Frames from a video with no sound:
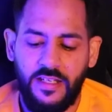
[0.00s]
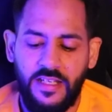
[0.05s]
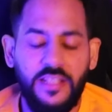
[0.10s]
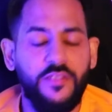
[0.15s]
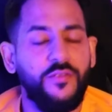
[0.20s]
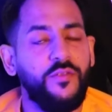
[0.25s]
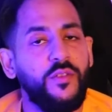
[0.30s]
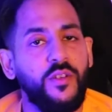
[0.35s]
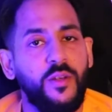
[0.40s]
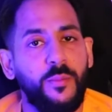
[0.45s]

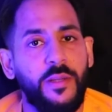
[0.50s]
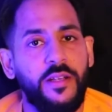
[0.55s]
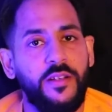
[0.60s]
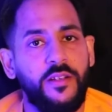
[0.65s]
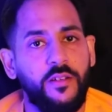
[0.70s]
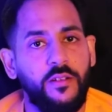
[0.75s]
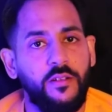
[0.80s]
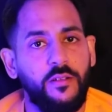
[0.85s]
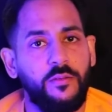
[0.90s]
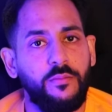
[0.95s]
is
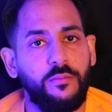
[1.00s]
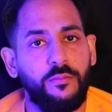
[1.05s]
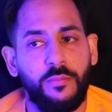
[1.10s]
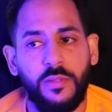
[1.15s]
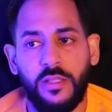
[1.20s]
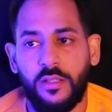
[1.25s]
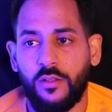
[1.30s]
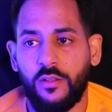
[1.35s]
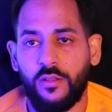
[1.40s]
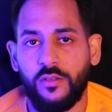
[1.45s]
fundamental
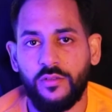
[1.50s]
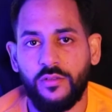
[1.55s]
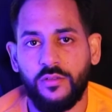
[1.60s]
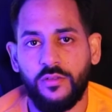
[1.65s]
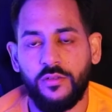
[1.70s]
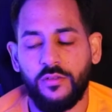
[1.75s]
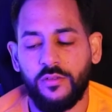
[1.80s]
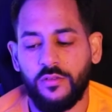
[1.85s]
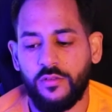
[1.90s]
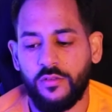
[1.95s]
because
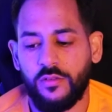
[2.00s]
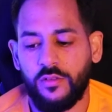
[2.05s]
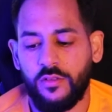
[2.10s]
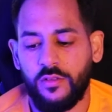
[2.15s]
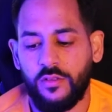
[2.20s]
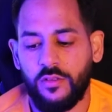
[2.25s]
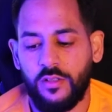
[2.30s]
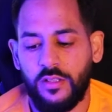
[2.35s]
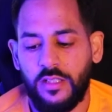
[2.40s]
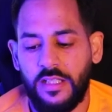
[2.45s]

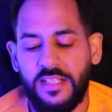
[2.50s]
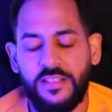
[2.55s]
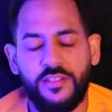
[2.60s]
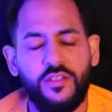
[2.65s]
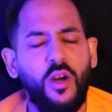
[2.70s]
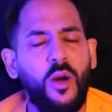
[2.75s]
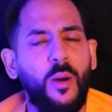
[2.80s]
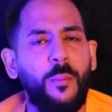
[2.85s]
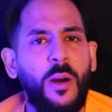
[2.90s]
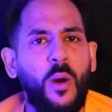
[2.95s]
it's
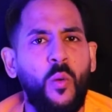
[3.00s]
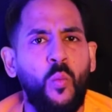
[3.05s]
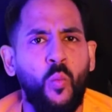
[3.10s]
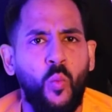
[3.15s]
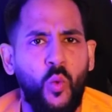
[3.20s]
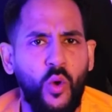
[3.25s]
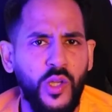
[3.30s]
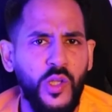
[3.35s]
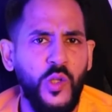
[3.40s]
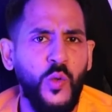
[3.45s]
not about
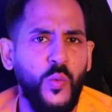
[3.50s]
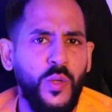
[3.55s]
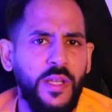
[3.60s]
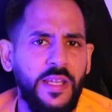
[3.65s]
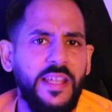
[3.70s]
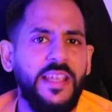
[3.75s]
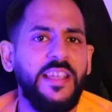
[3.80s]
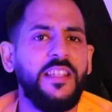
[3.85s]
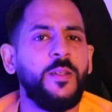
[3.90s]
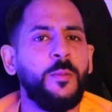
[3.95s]
what you
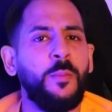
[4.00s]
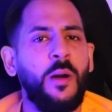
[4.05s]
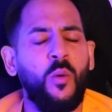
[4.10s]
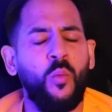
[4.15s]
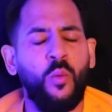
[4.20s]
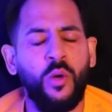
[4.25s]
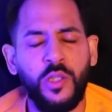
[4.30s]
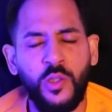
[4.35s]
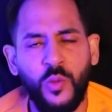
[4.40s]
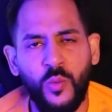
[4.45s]
eat, it's about
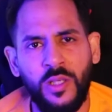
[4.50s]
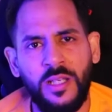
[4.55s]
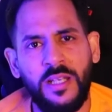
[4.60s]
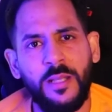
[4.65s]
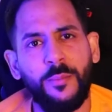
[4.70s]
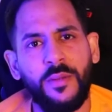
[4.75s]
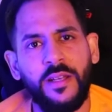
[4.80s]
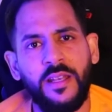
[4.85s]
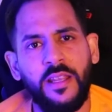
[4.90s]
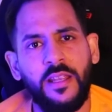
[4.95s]
what you
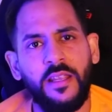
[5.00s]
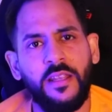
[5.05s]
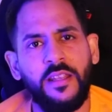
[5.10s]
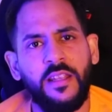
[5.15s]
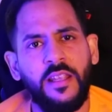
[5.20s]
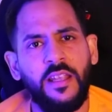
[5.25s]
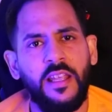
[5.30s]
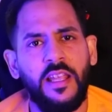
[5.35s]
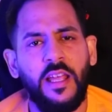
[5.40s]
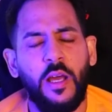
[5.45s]
eliminate.
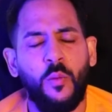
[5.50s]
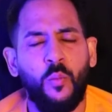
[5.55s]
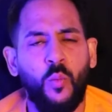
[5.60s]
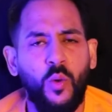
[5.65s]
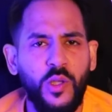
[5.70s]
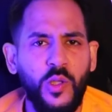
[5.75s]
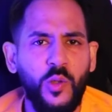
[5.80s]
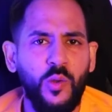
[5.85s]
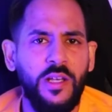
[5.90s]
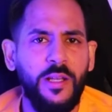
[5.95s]
And
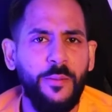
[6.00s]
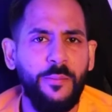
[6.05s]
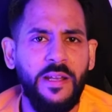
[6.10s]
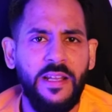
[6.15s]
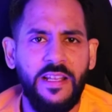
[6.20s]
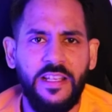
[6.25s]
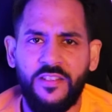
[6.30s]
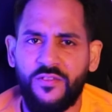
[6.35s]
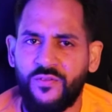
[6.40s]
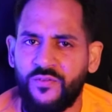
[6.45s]
what you
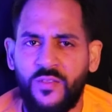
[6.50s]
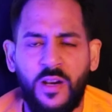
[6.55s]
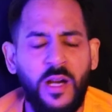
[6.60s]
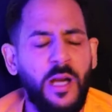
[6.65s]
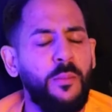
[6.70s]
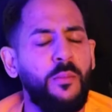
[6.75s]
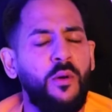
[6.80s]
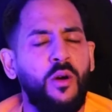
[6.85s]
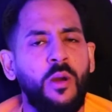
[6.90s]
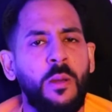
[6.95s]
eliminate is
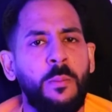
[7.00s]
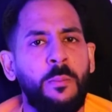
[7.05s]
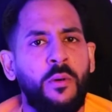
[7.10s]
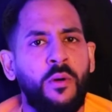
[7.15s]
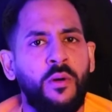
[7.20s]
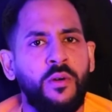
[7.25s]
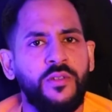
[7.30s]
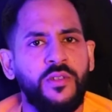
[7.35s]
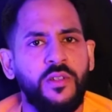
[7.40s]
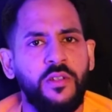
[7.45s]
far more
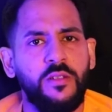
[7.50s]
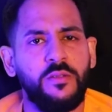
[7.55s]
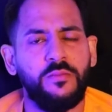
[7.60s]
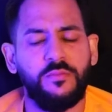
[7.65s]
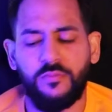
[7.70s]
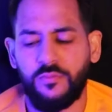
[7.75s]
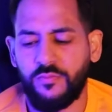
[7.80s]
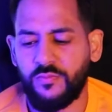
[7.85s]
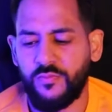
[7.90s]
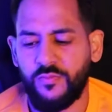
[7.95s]
important
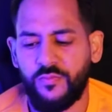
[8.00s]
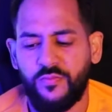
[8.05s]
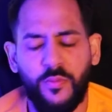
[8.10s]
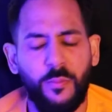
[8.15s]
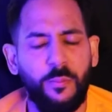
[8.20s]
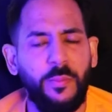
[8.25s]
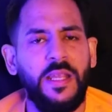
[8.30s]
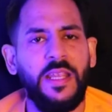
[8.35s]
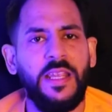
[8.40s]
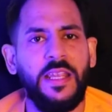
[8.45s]
for
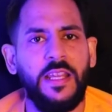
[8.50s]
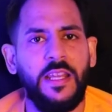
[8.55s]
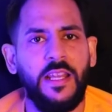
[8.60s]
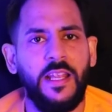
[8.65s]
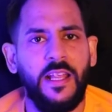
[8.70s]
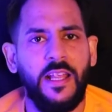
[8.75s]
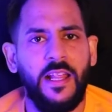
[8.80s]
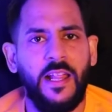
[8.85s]
me.